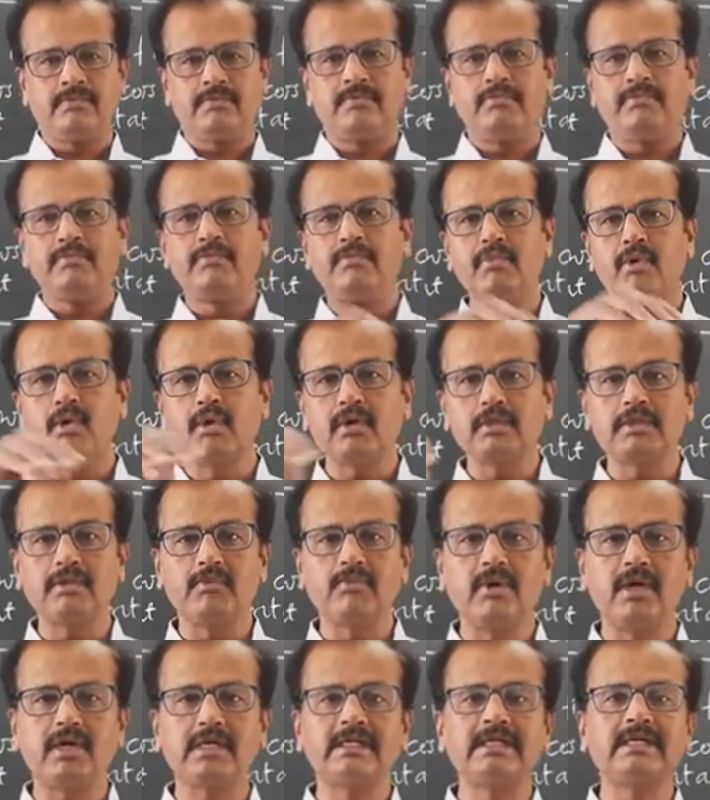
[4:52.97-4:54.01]
More the
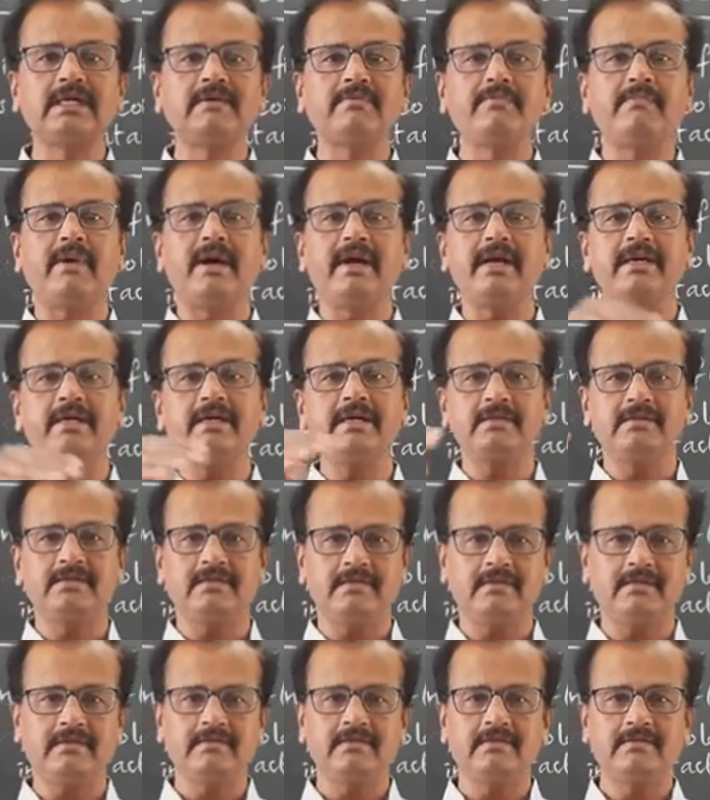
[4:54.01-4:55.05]
work done by
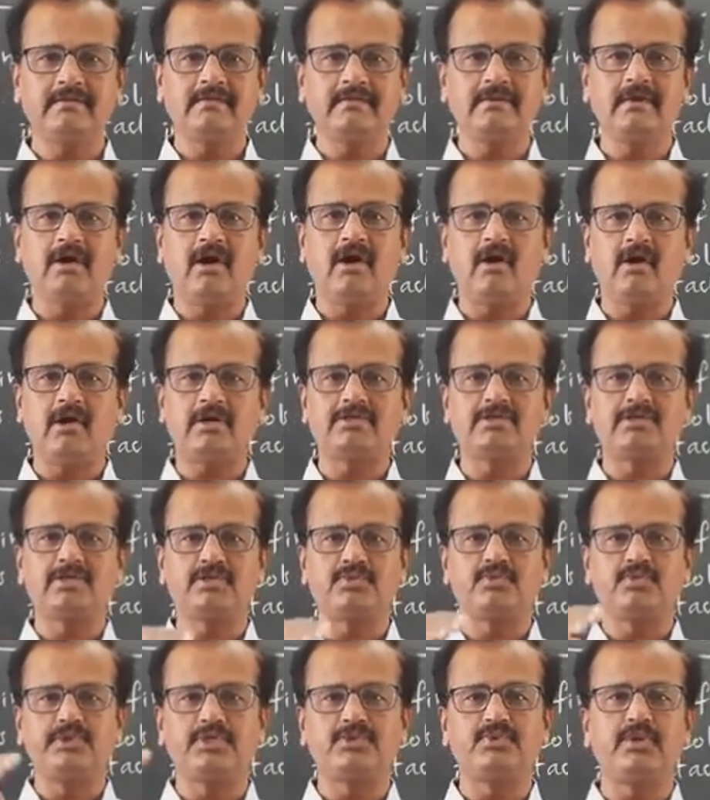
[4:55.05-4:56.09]
the
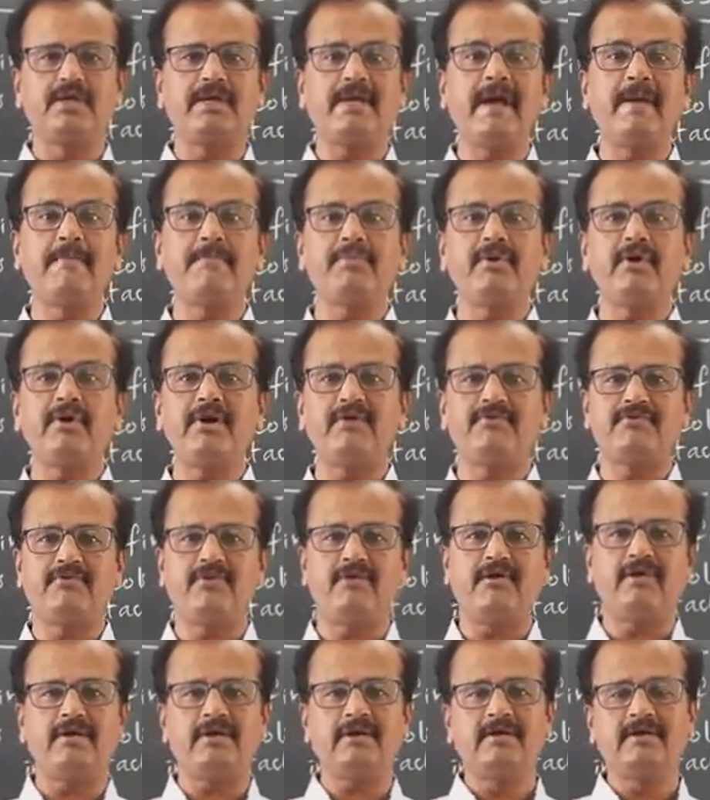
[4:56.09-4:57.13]
horses which were employed
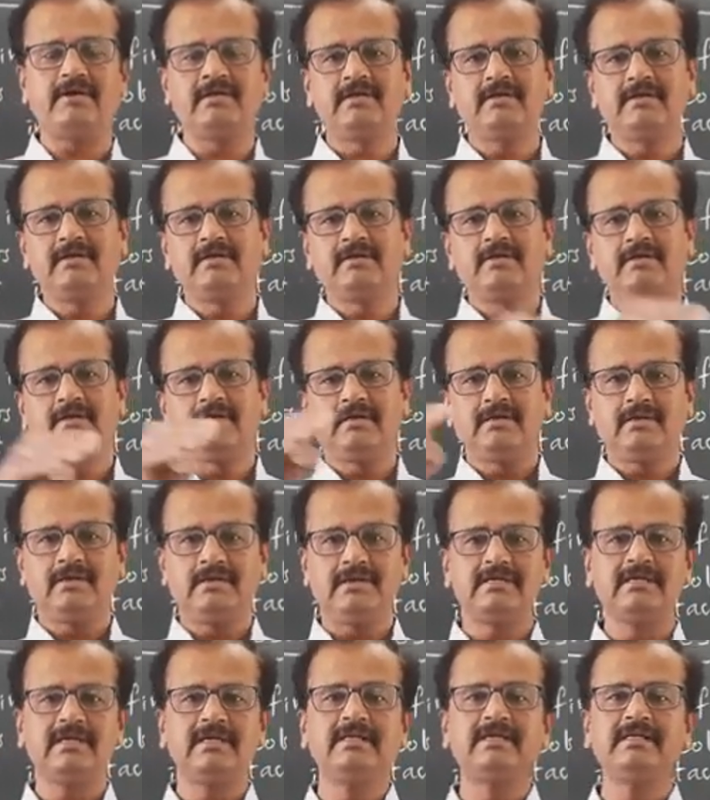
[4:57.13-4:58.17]
for
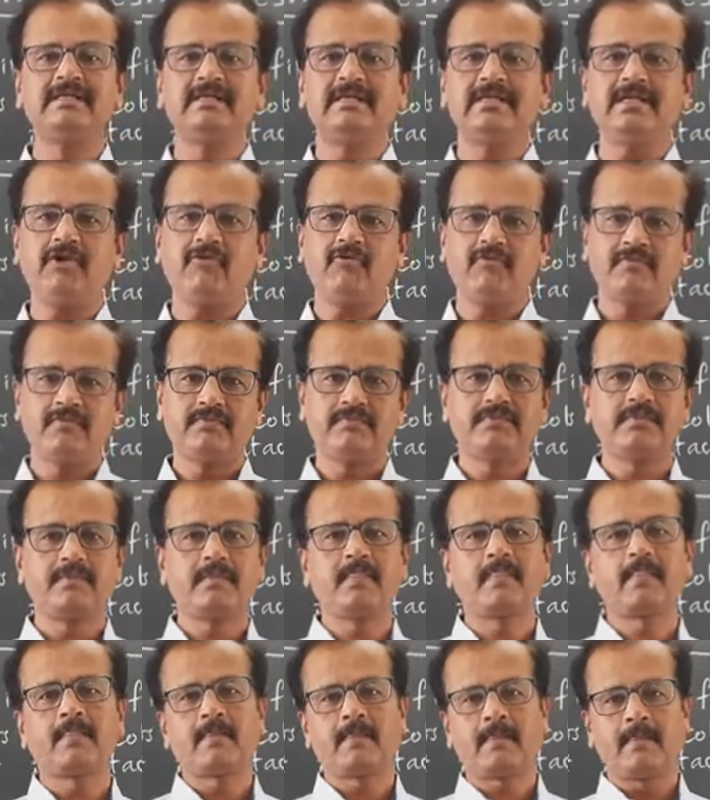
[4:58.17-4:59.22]
drilling the
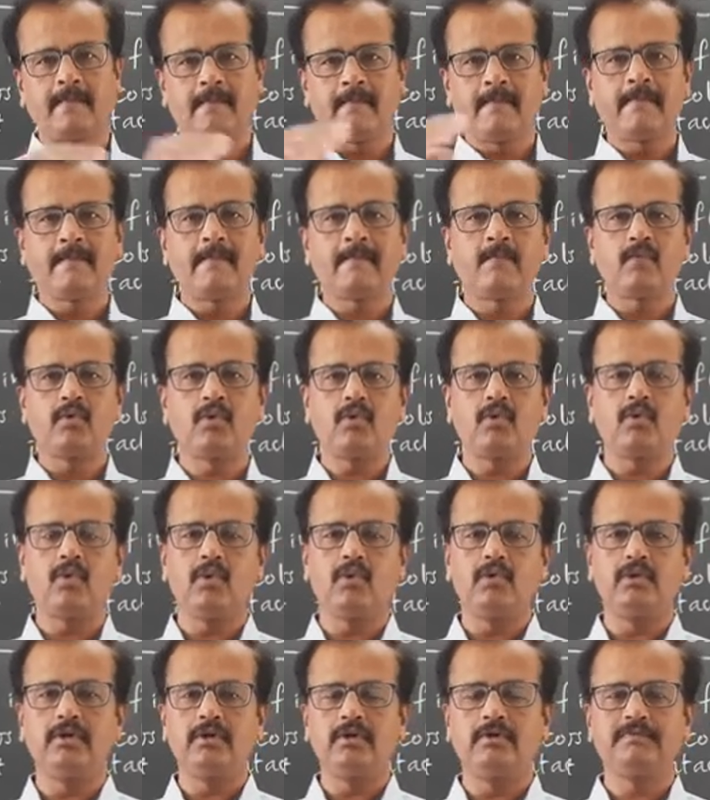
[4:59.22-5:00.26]

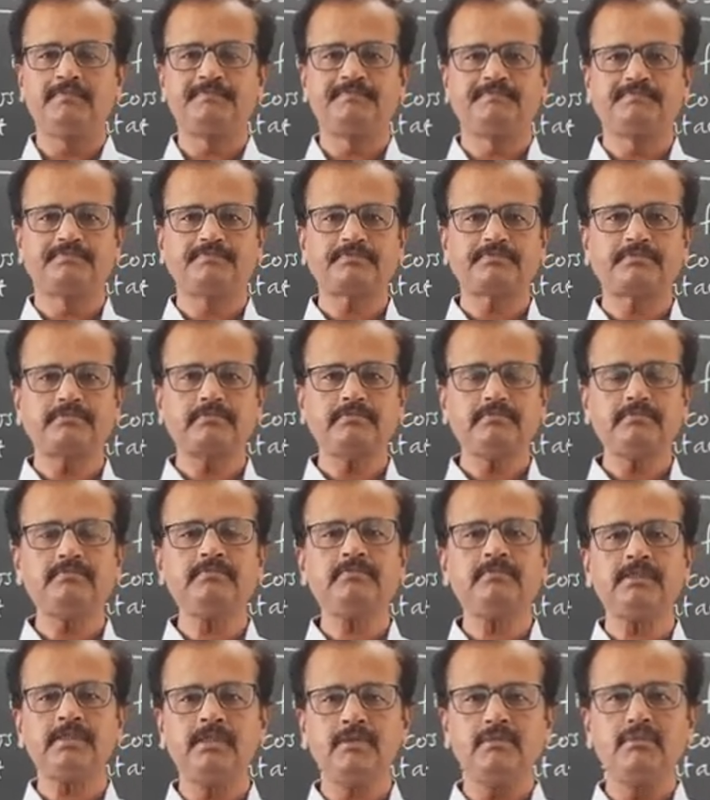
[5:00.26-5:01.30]
hole,
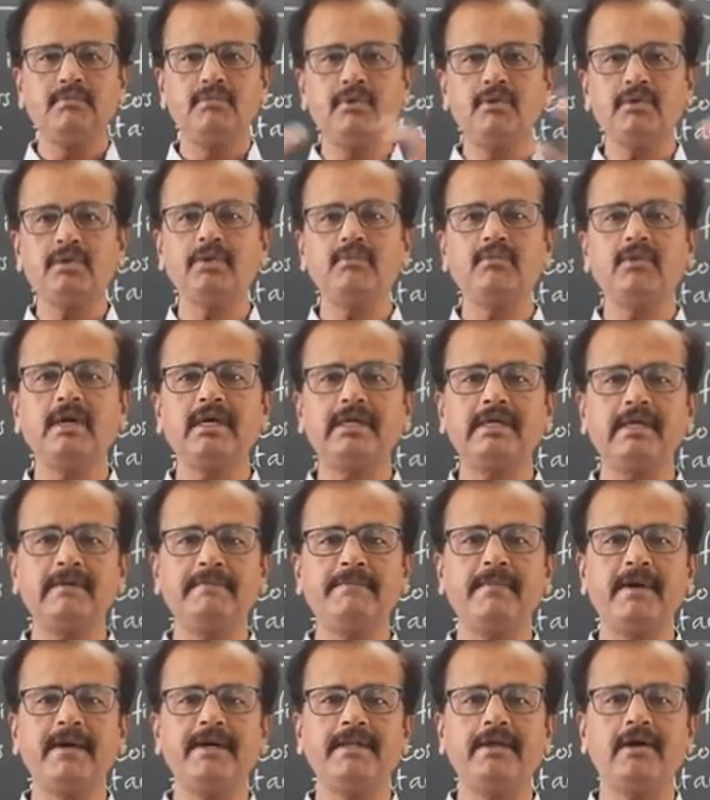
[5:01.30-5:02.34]
more the work done
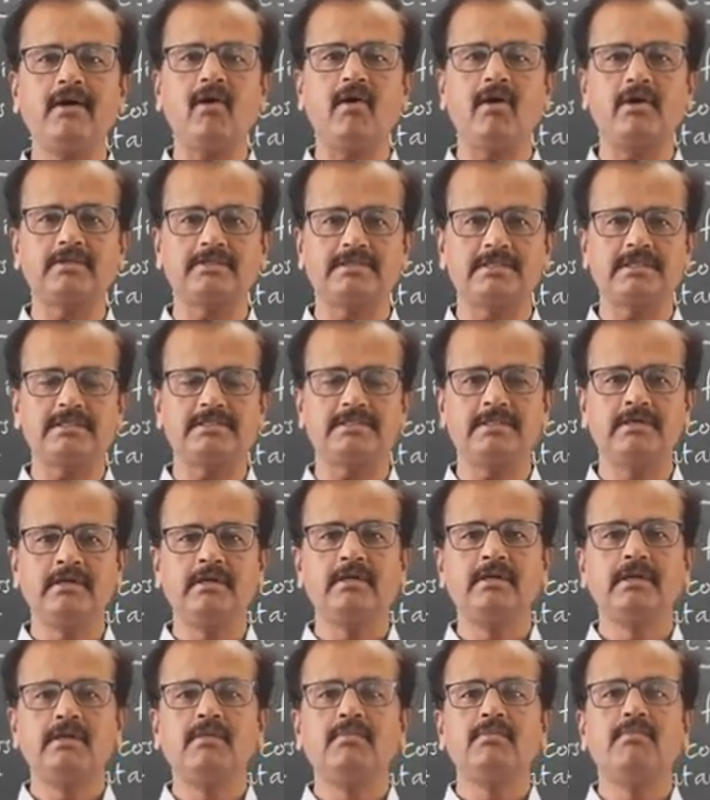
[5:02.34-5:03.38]
by the horses,
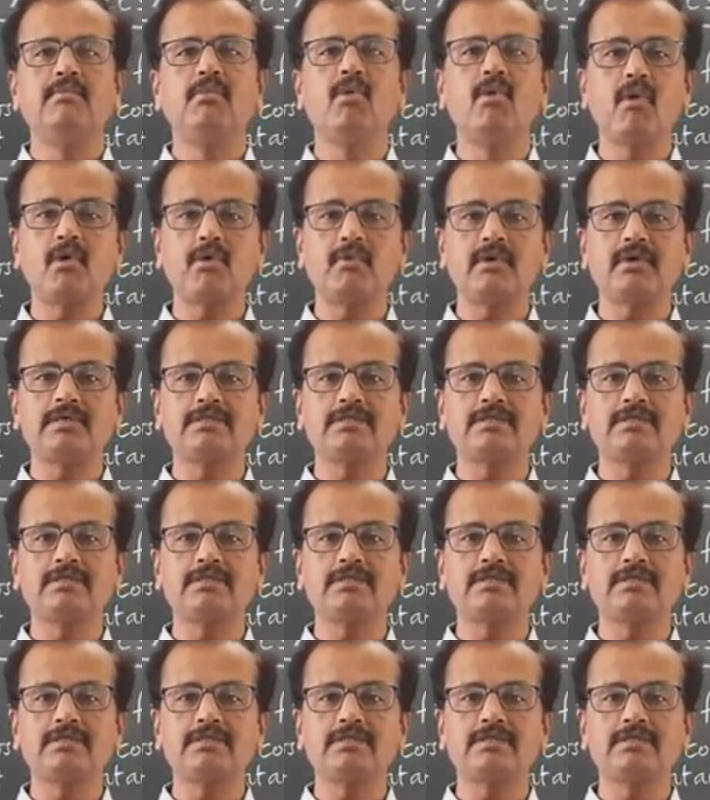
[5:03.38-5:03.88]
more was